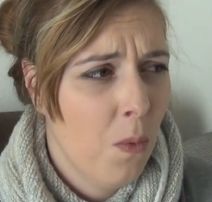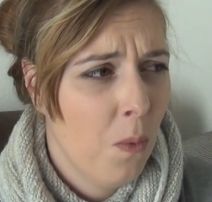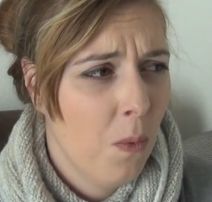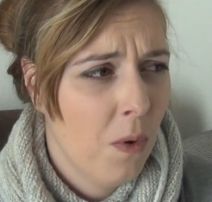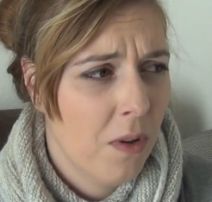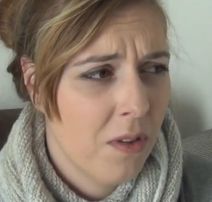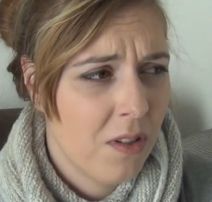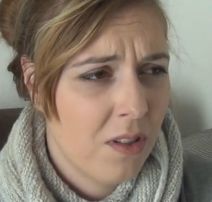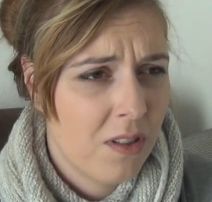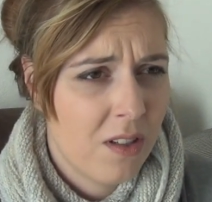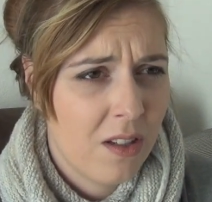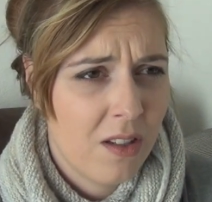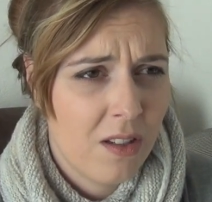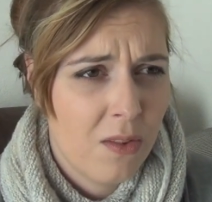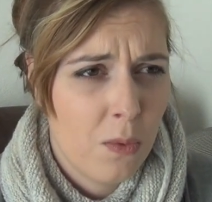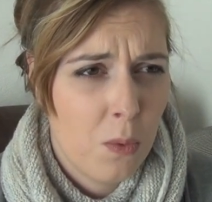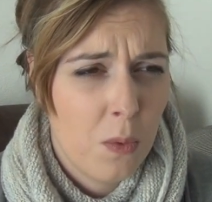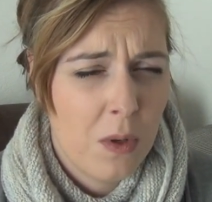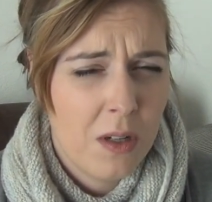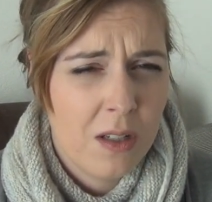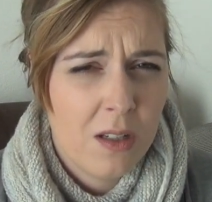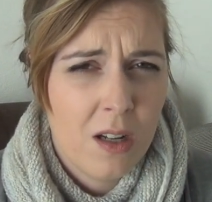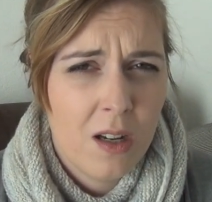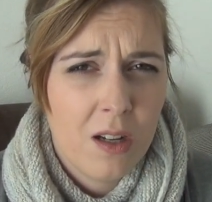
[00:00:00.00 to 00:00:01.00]

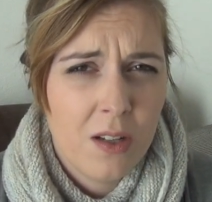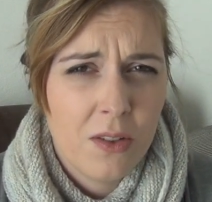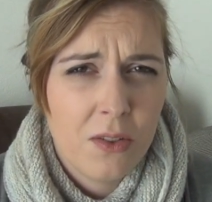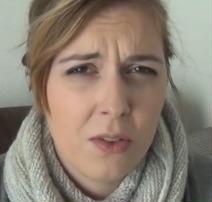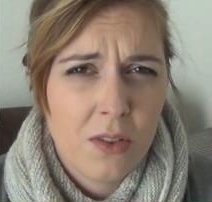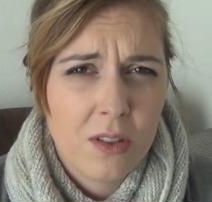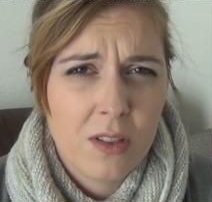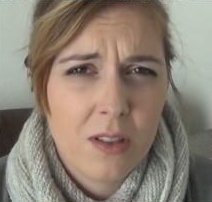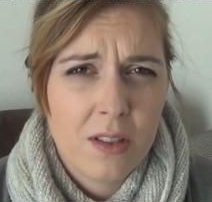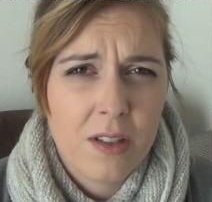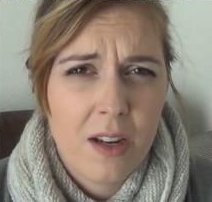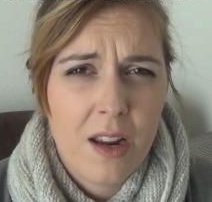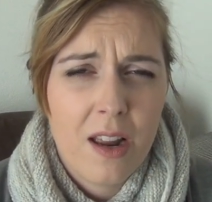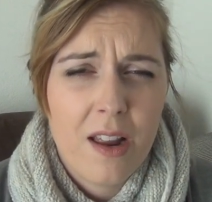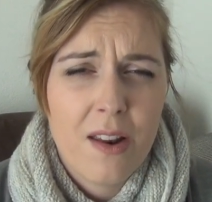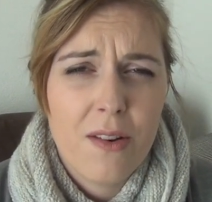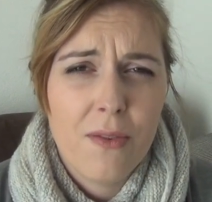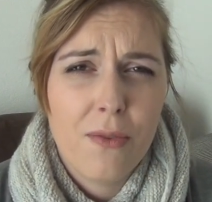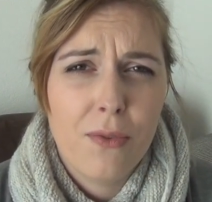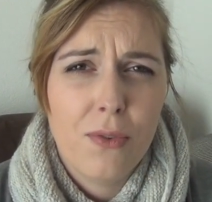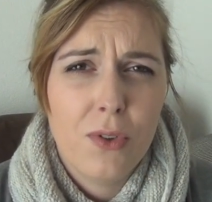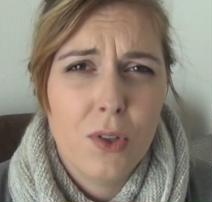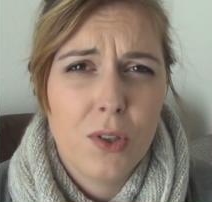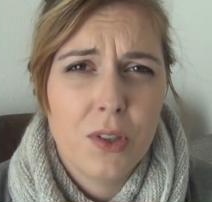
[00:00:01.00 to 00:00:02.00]

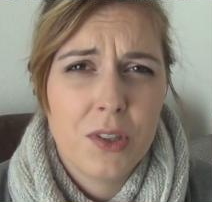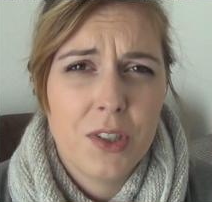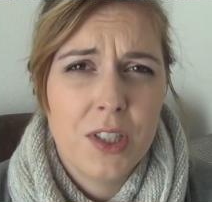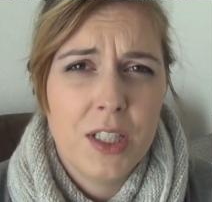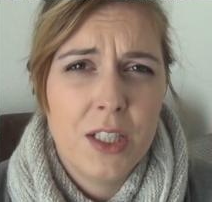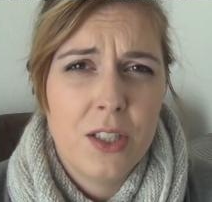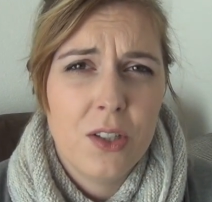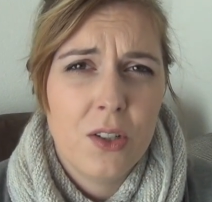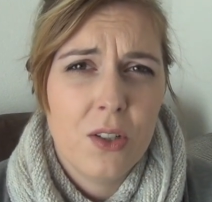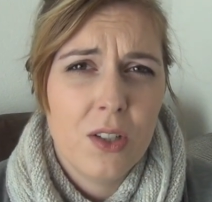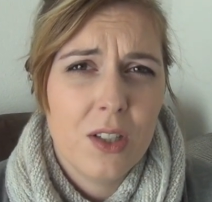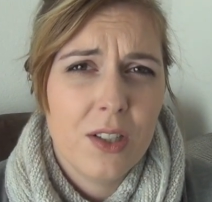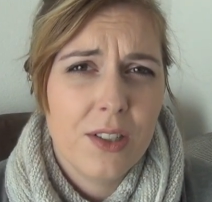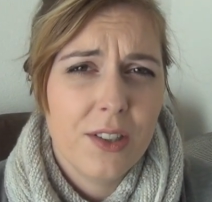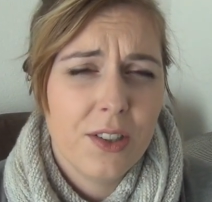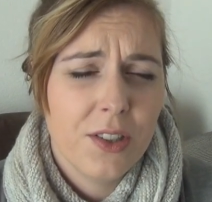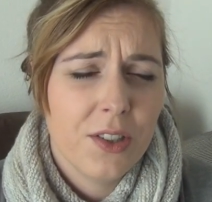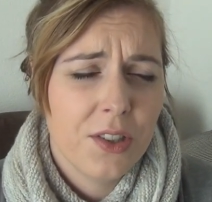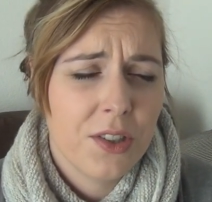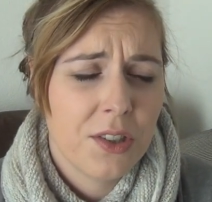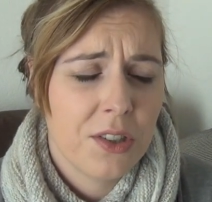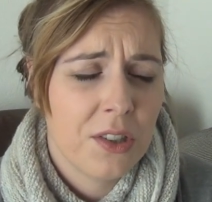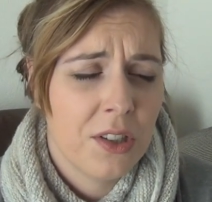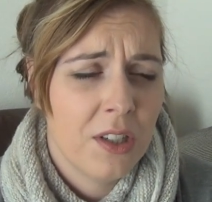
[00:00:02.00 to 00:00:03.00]

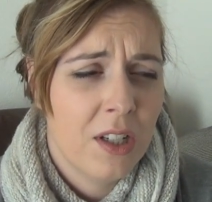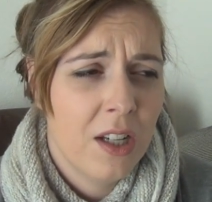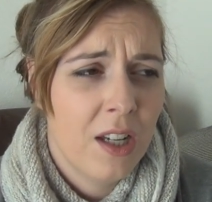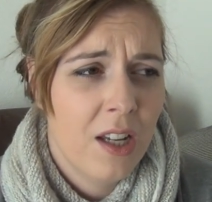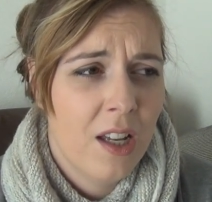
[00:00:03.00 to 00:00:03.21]
$140,